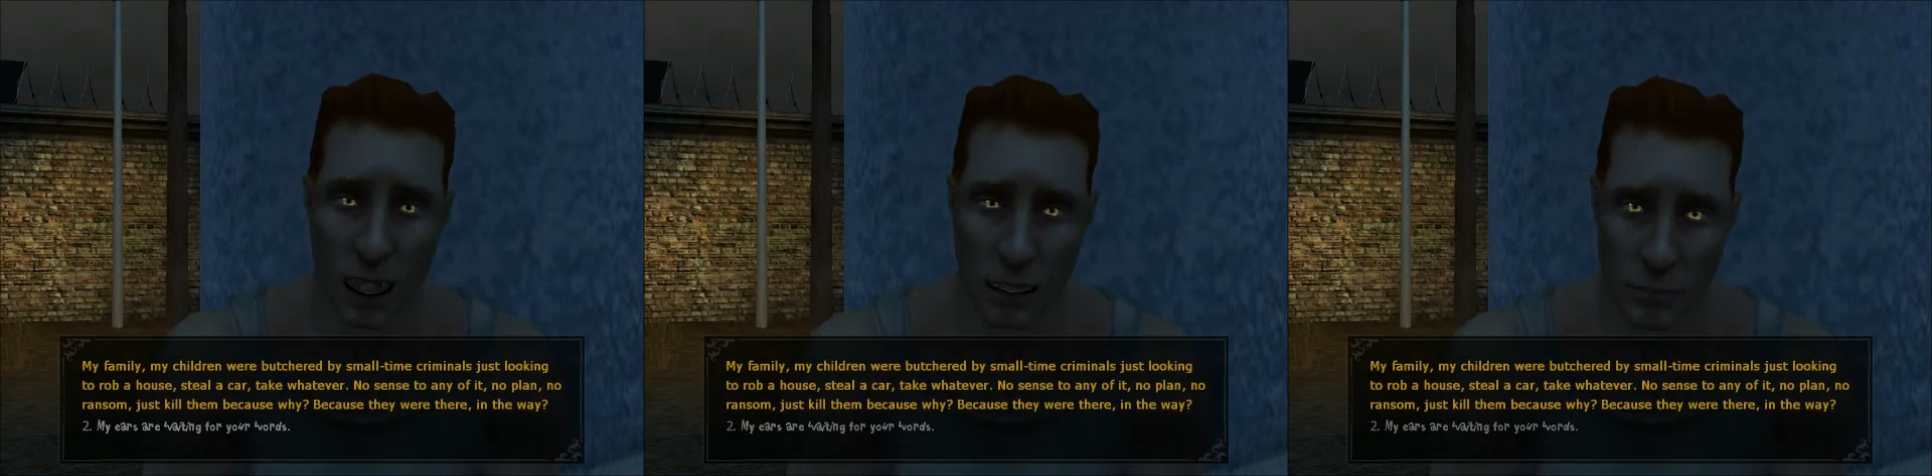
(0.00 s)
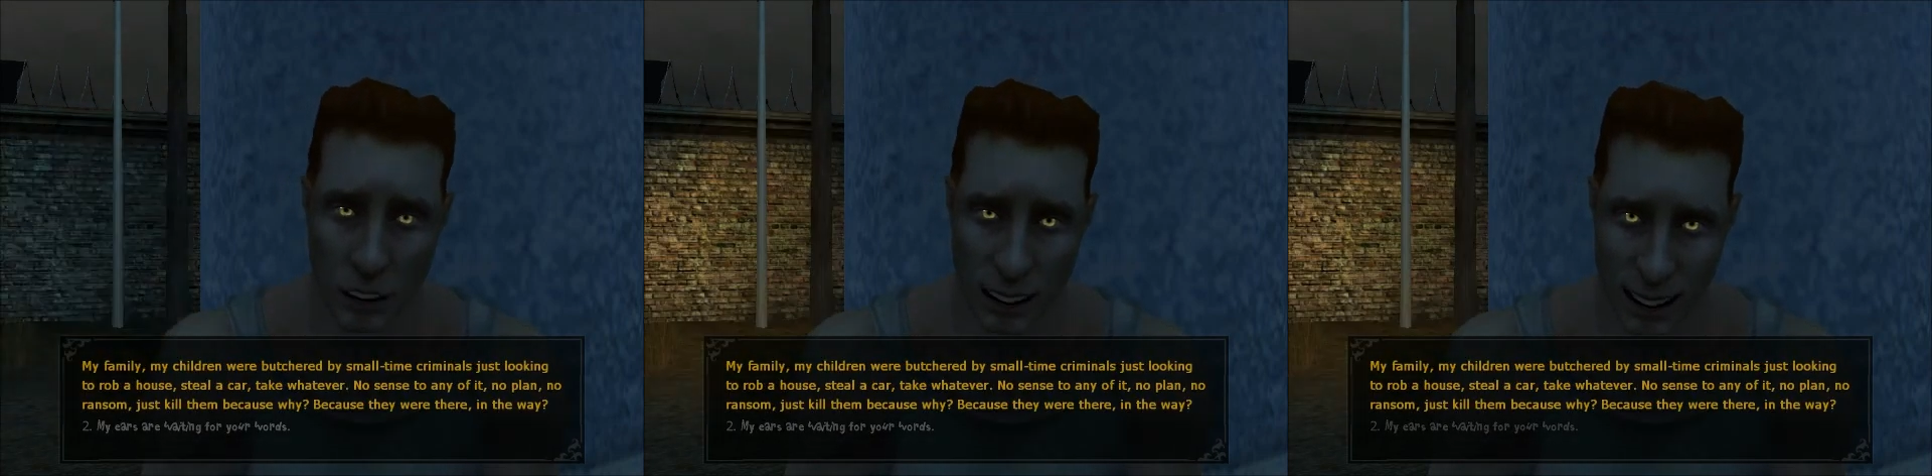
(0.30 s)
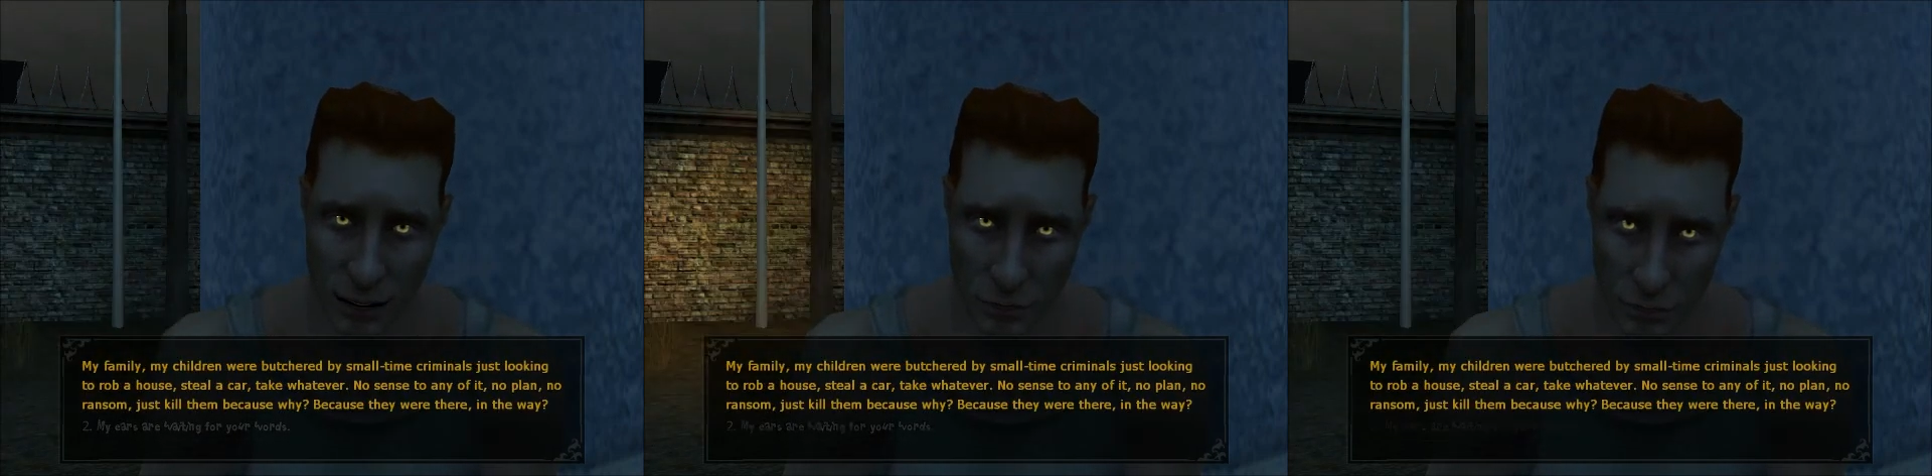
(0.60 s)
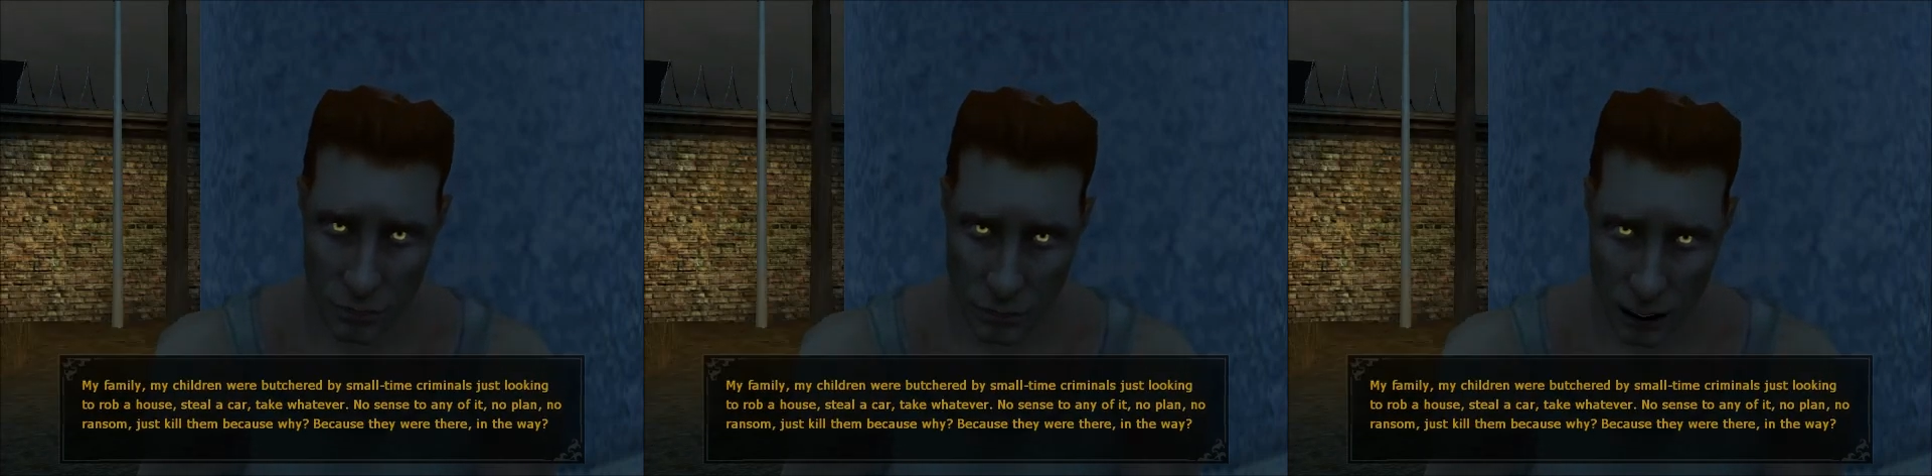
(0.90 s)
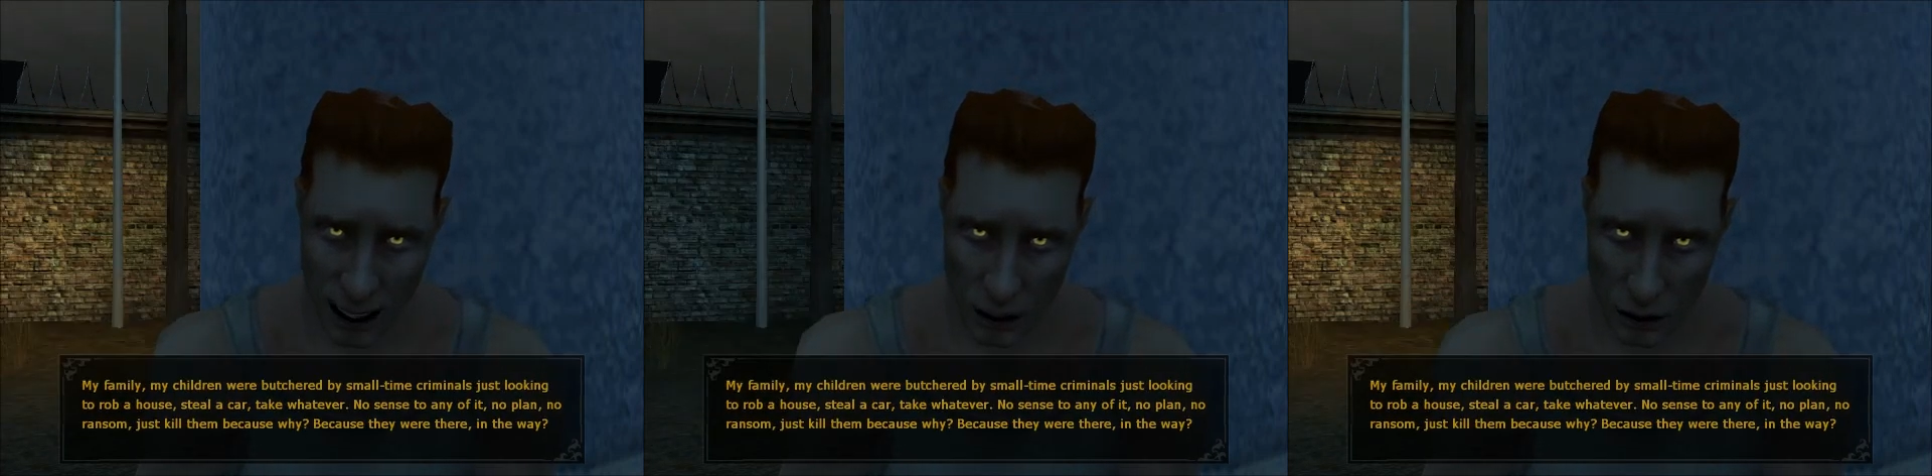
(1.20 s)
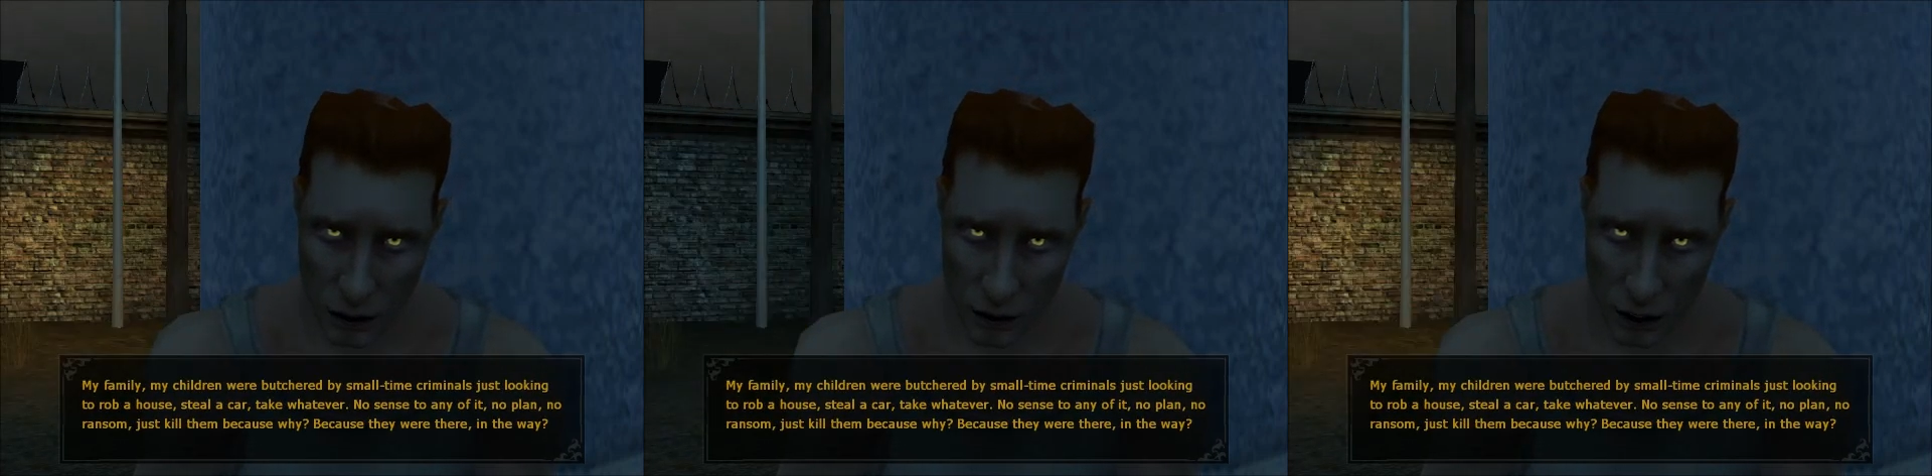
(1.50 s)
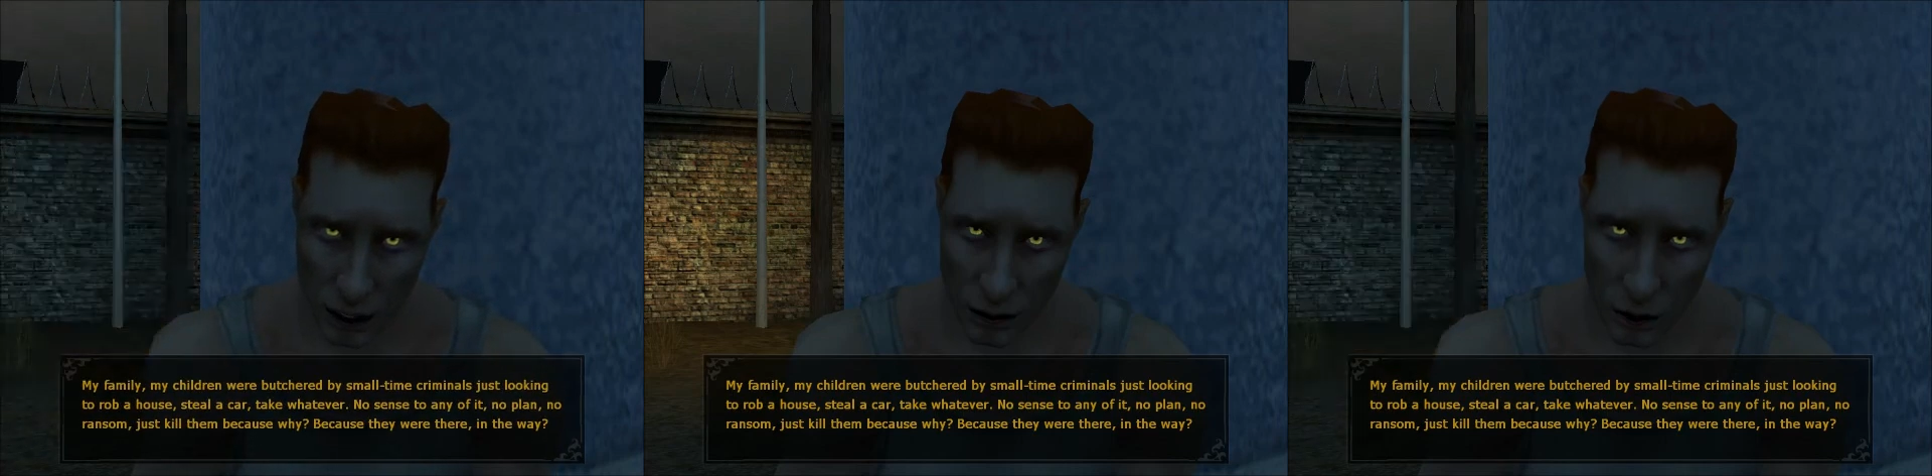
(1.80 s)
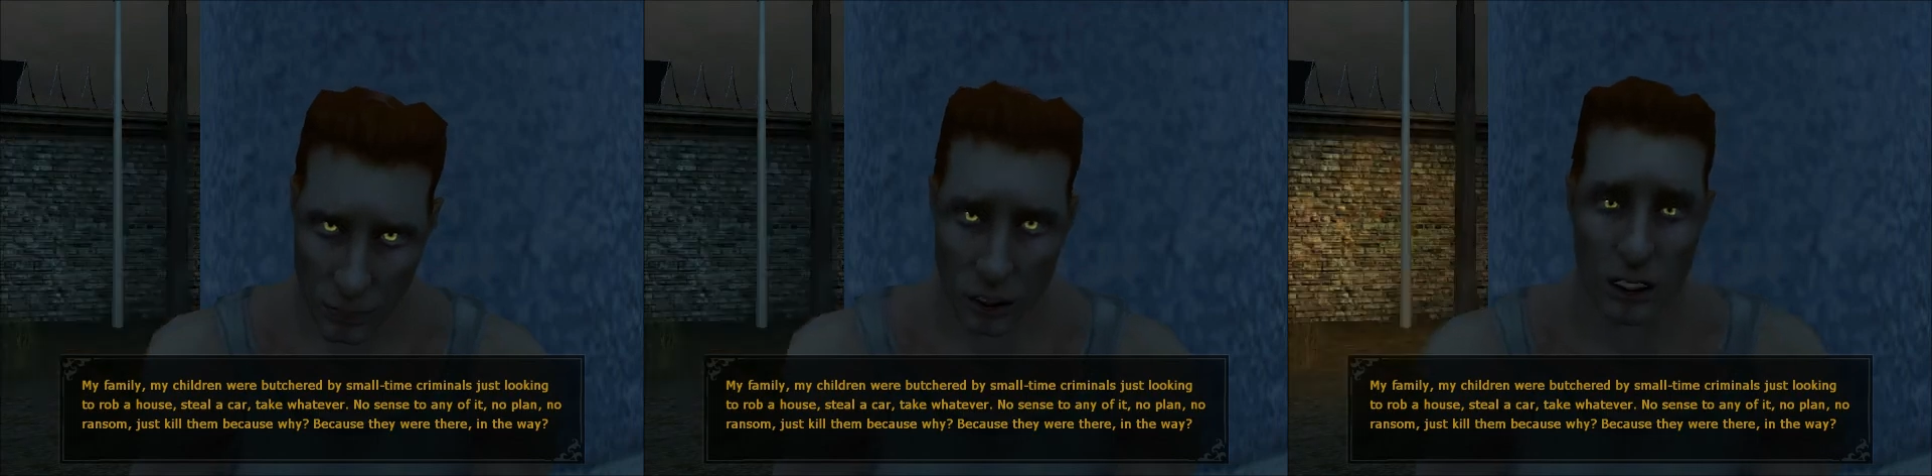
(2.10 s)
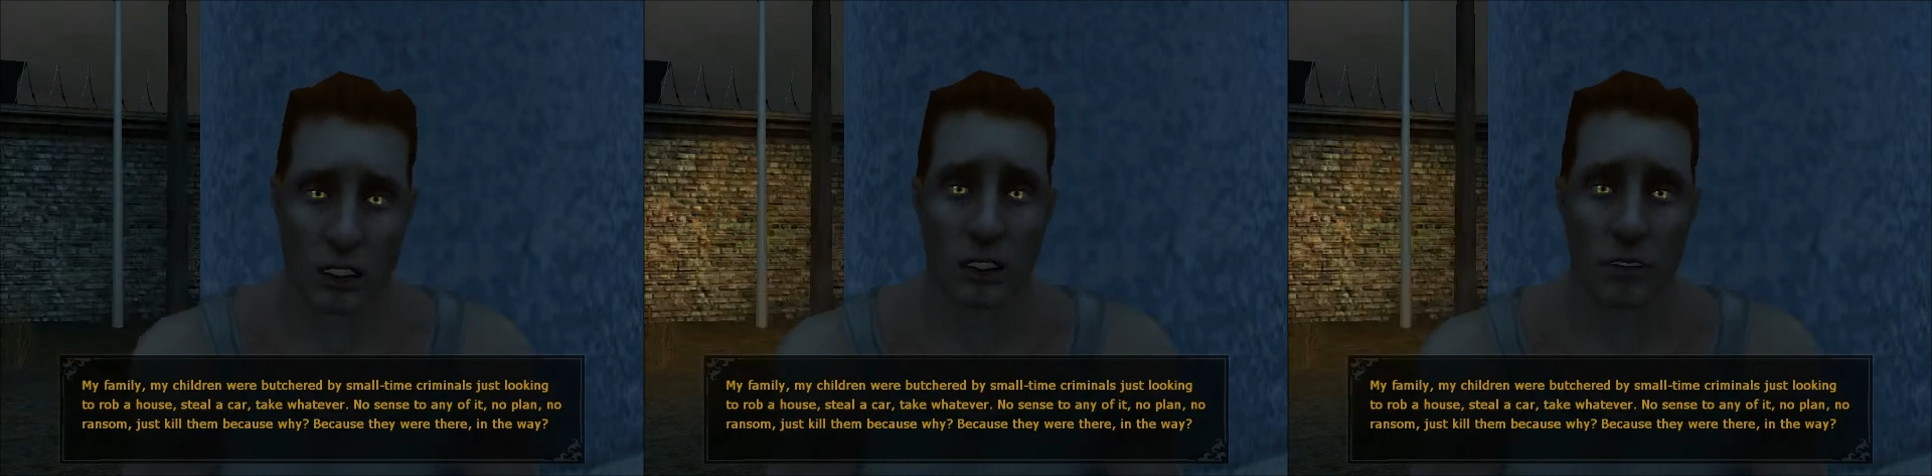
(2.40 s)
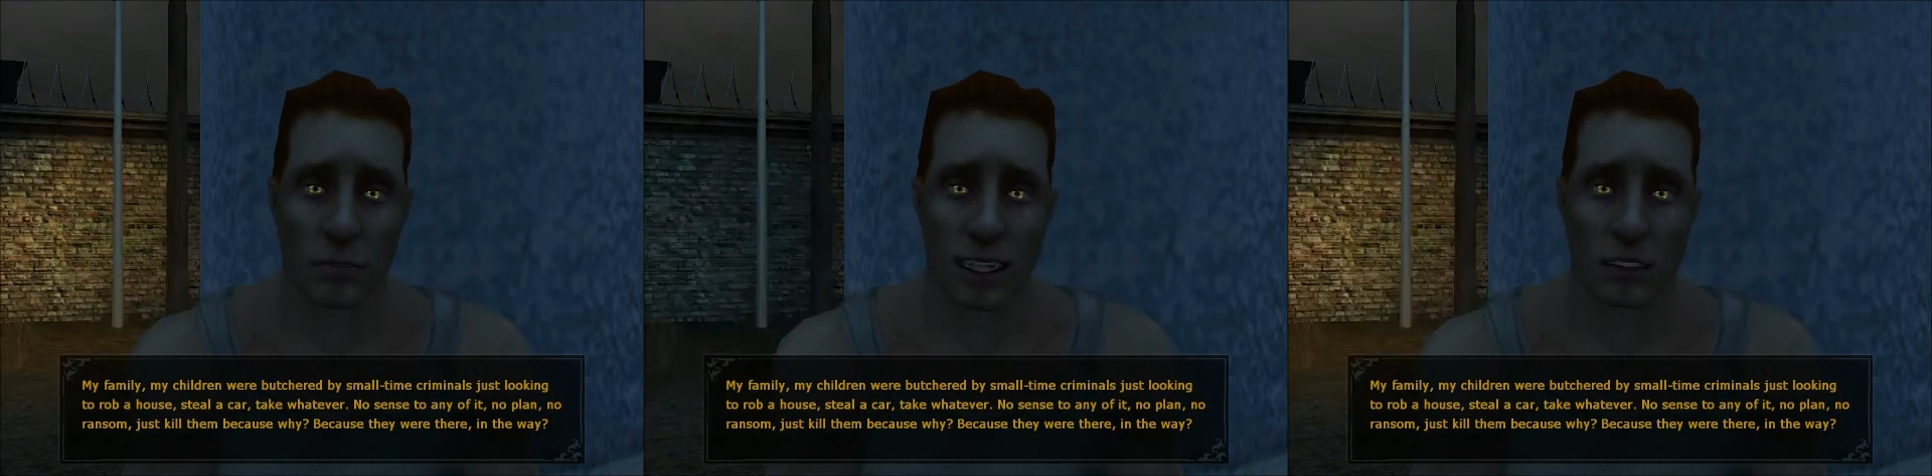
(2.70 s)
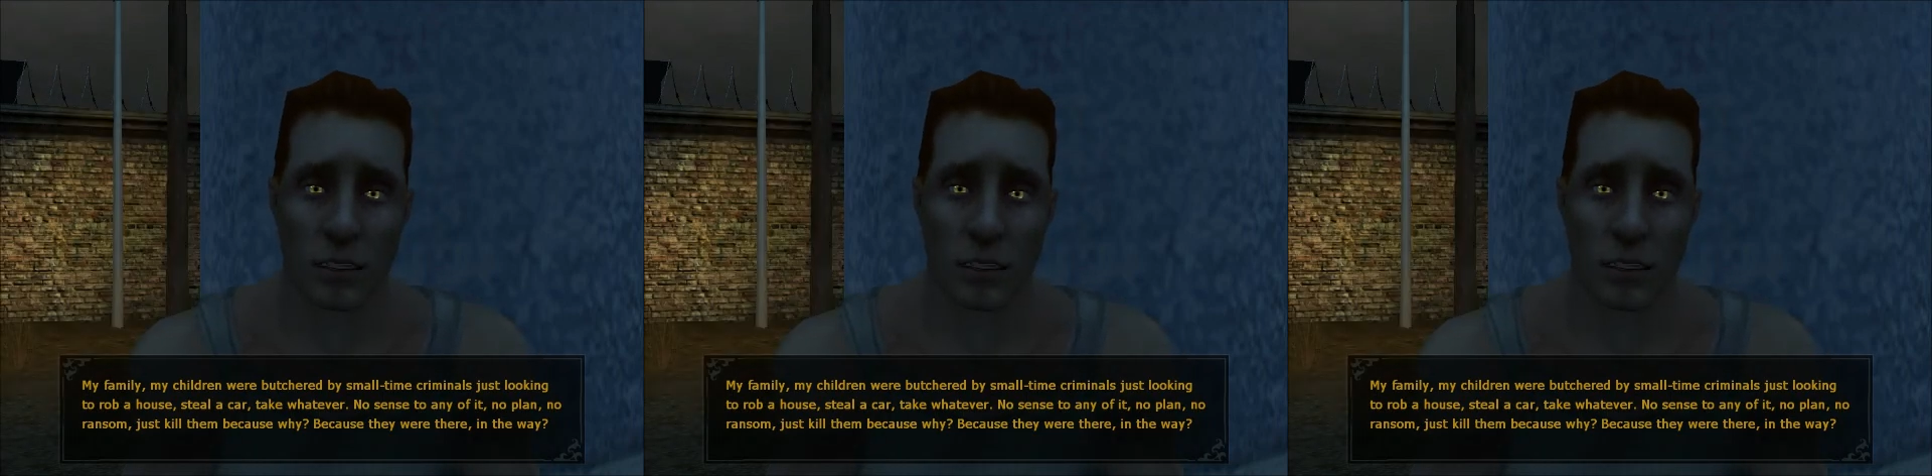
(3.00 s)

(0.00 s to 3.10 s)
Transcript: My family, my children were butchered